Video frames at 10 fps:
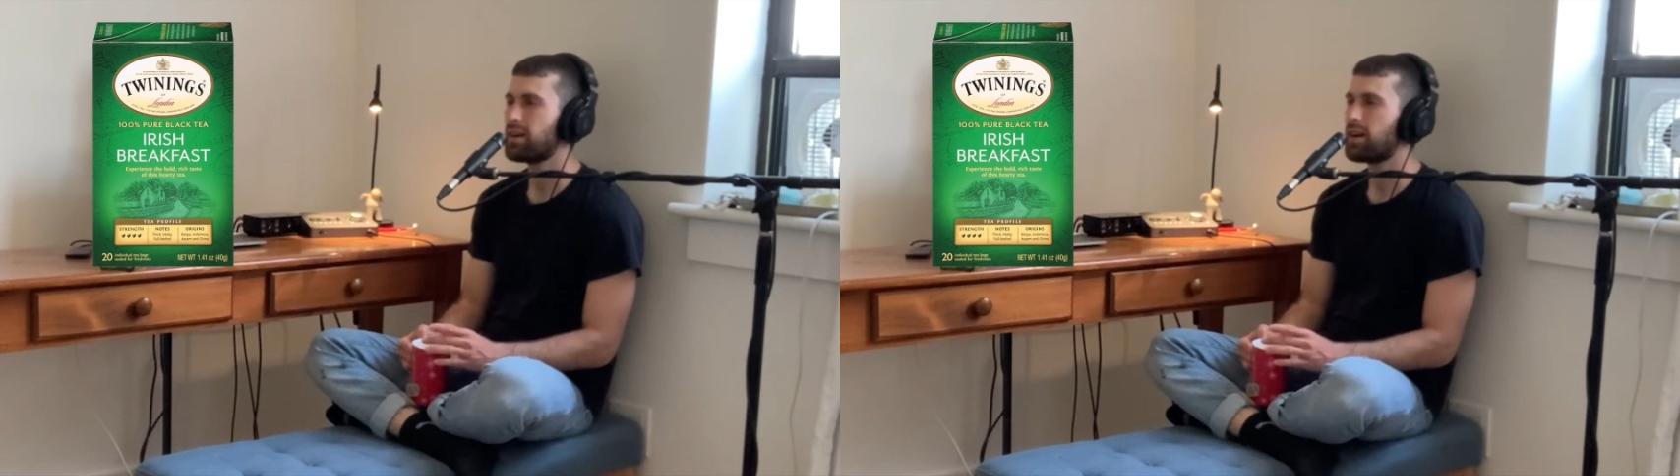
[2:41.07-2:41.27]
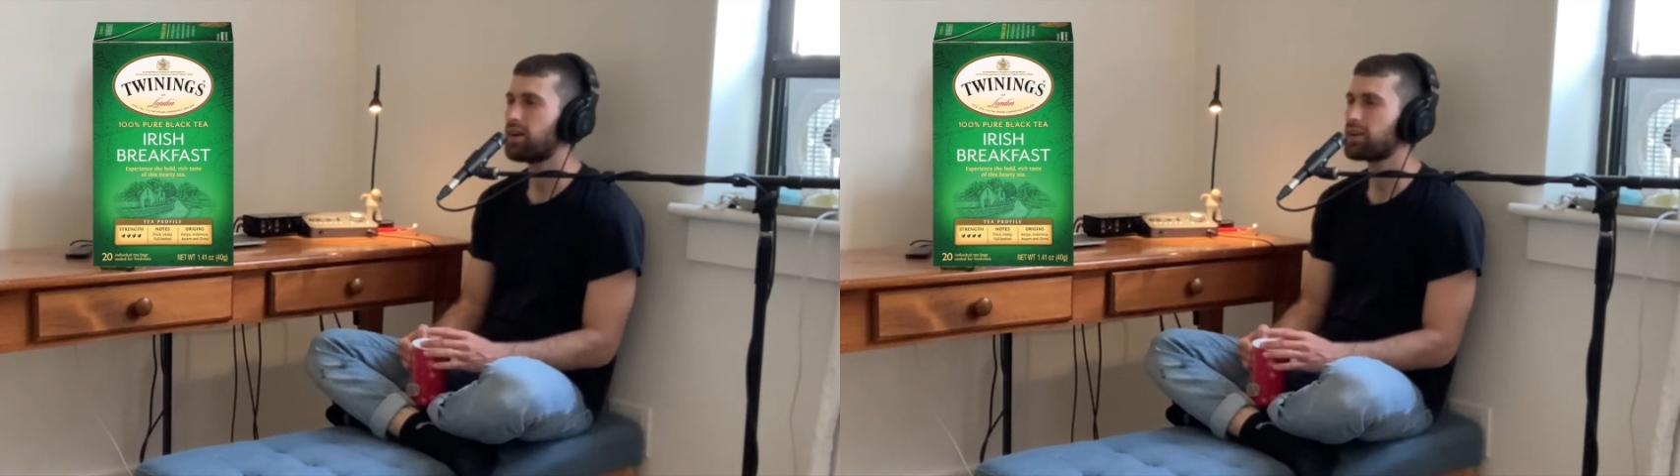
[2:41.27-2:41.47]

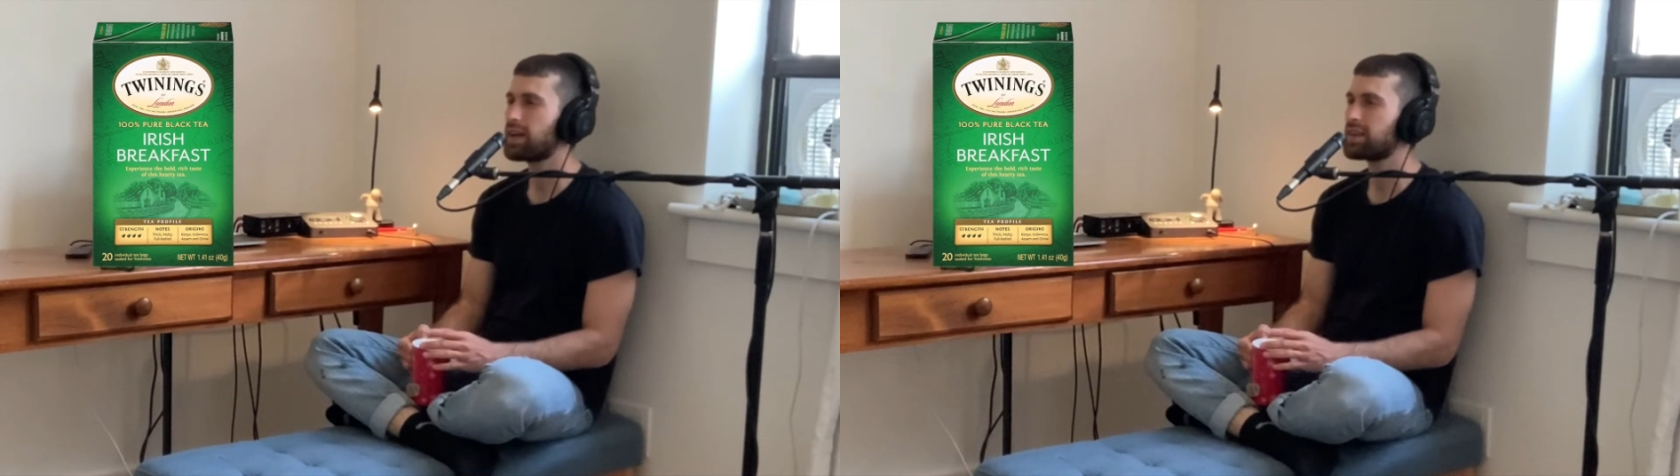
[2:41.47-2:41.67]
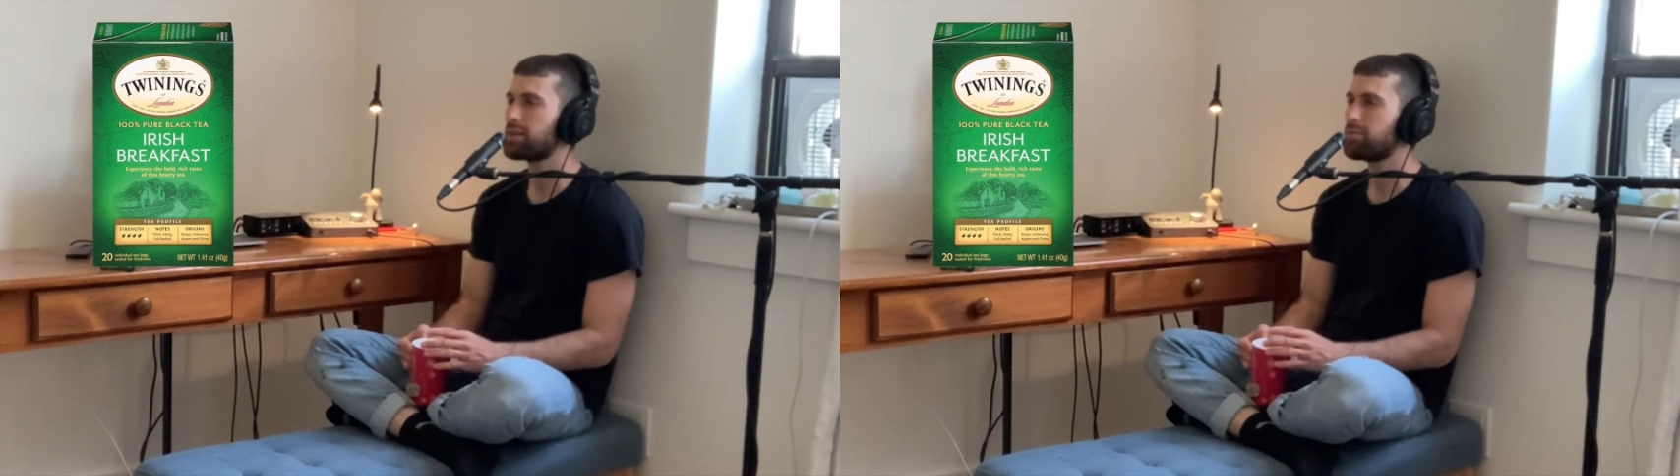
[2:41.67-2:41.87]
I'll
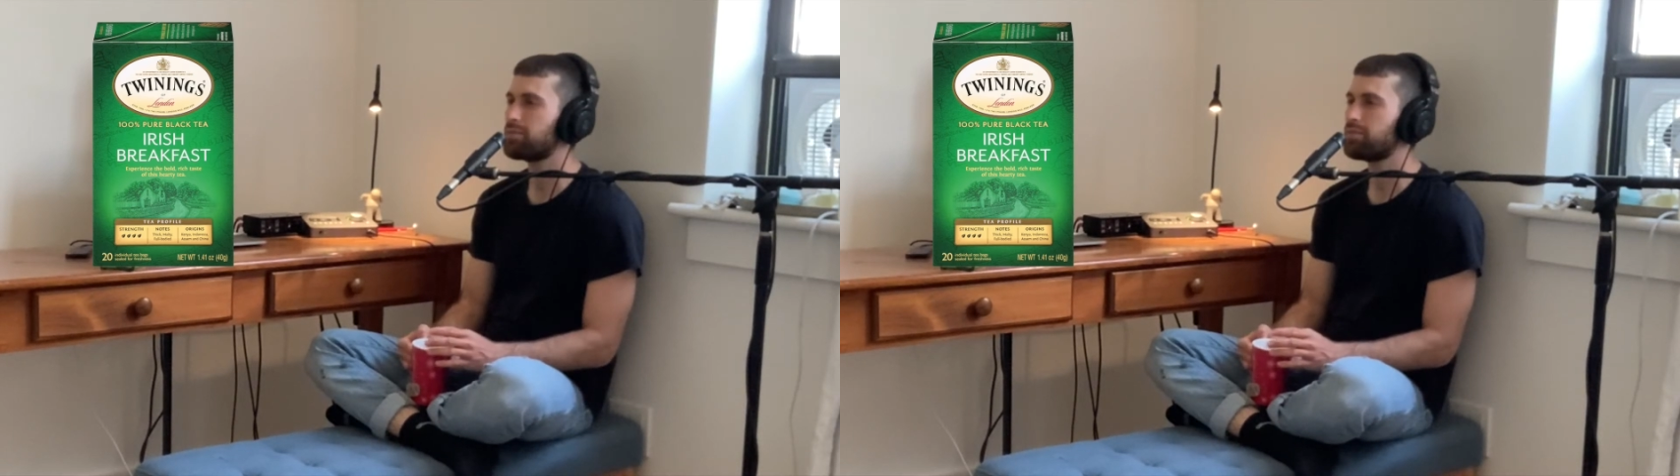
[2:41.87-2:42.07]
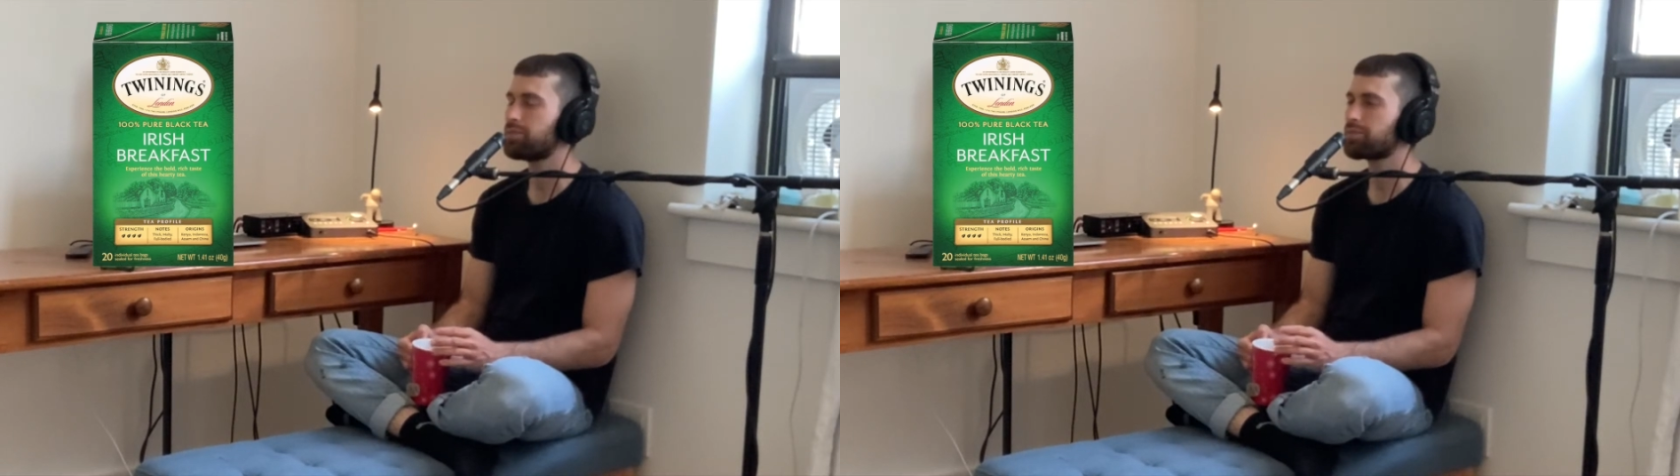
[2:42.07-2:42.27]
get them
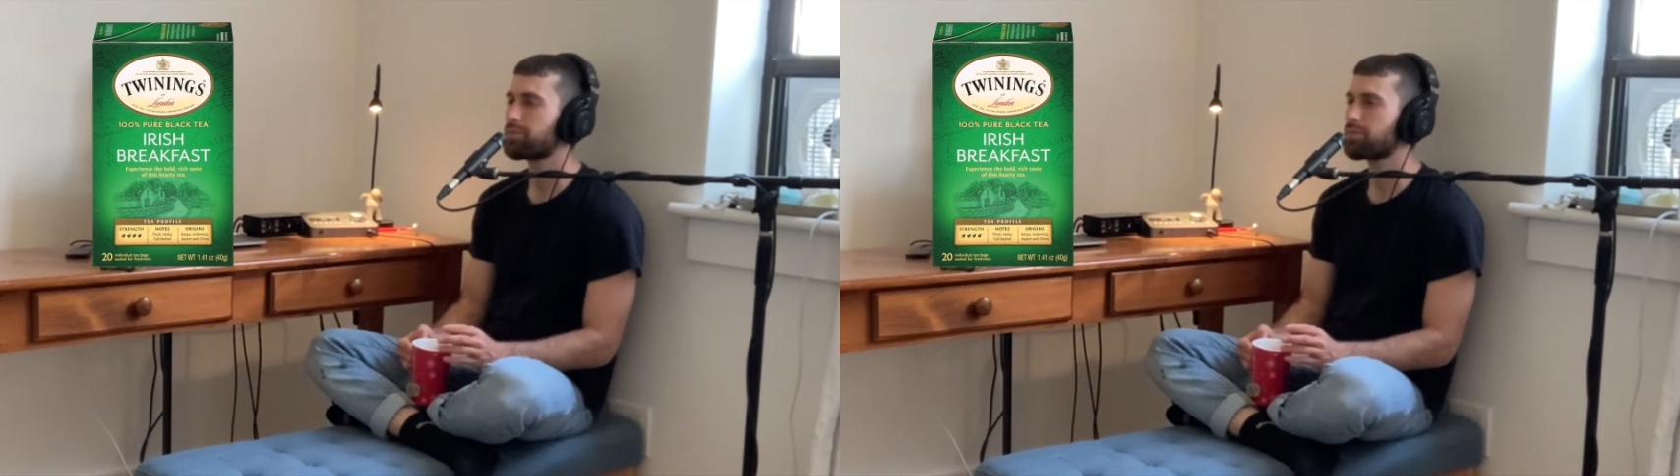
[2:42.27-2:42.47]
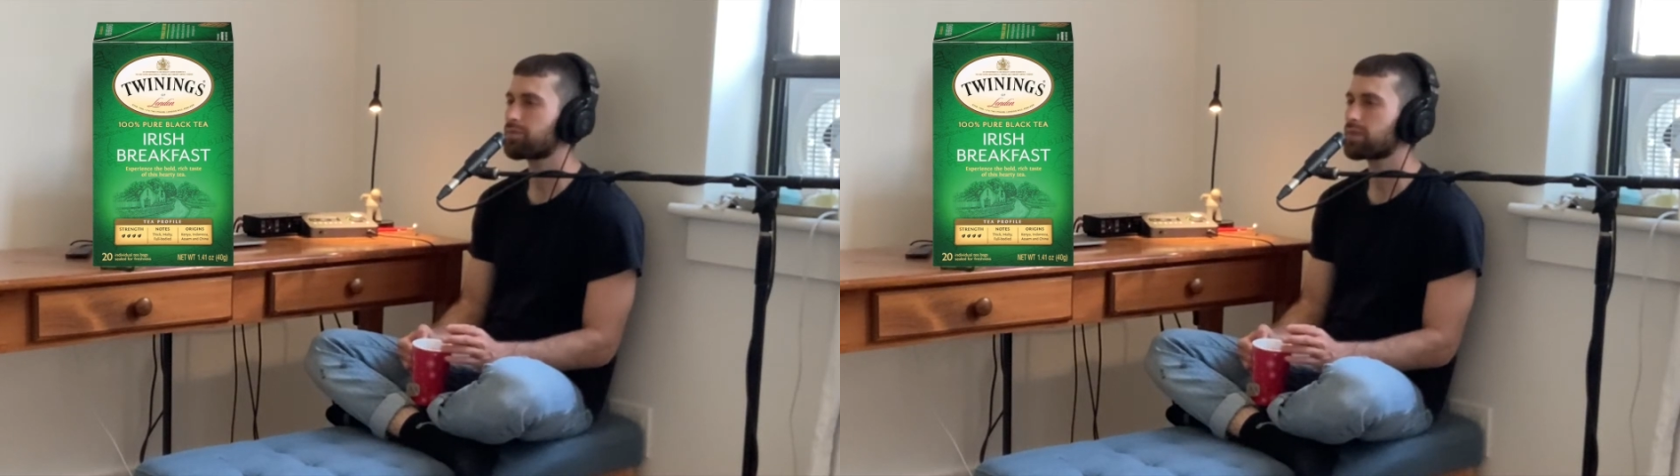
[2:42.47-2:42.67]

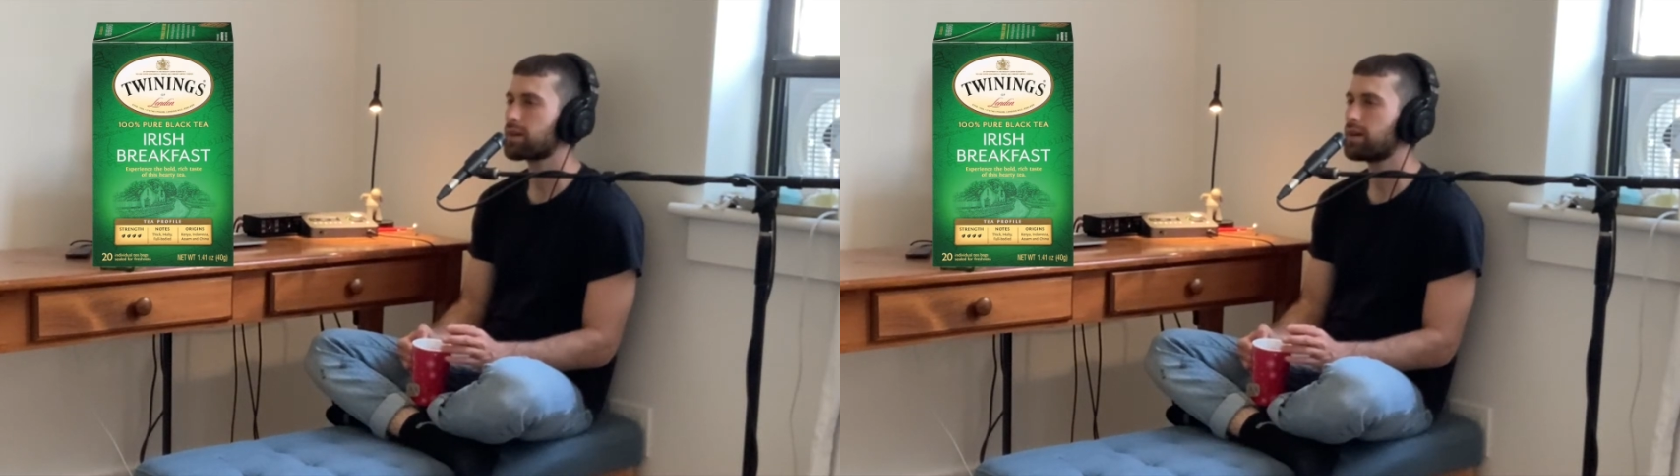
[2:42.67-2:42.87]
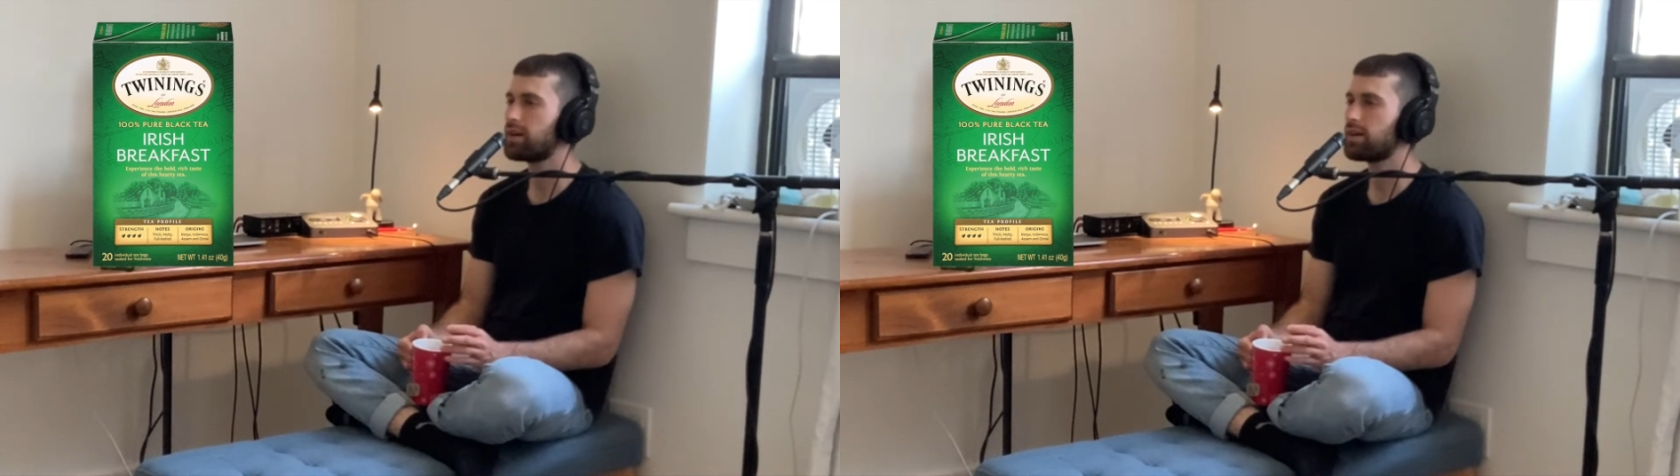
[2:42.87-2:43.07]

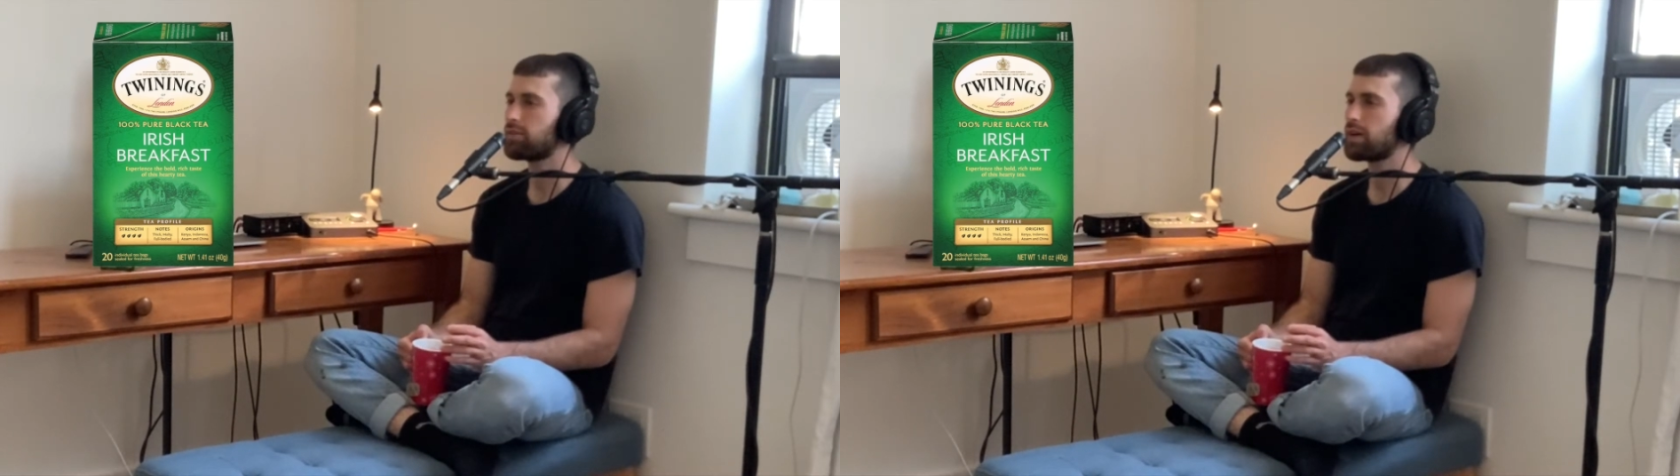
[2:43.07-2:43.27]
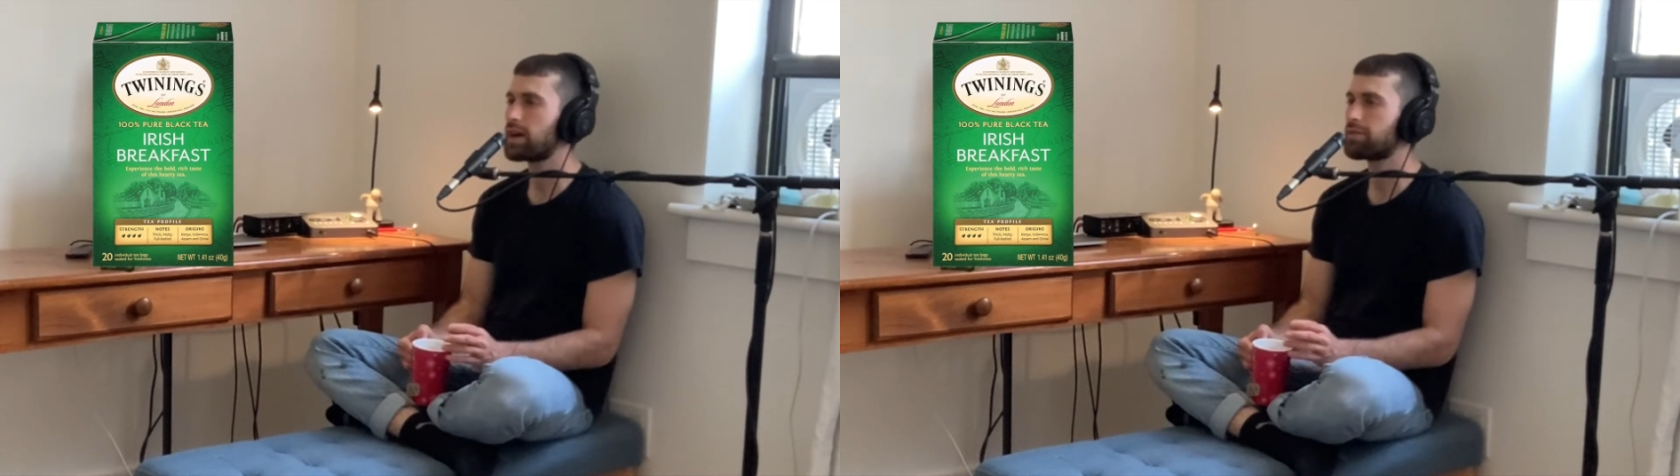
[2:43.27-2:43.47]
right